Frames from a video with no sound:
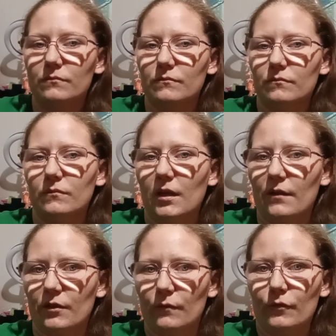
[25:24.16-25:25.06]
having
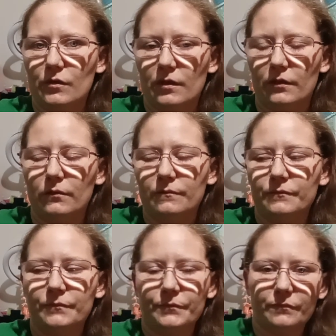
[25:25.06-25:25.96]
up for sale.
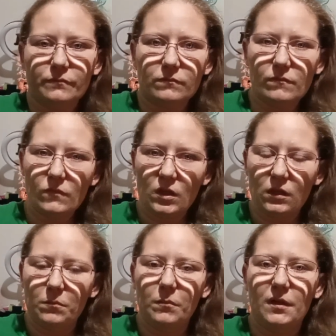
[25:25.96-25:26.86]

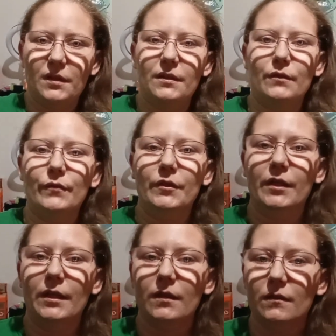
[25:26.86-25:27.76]
But if you need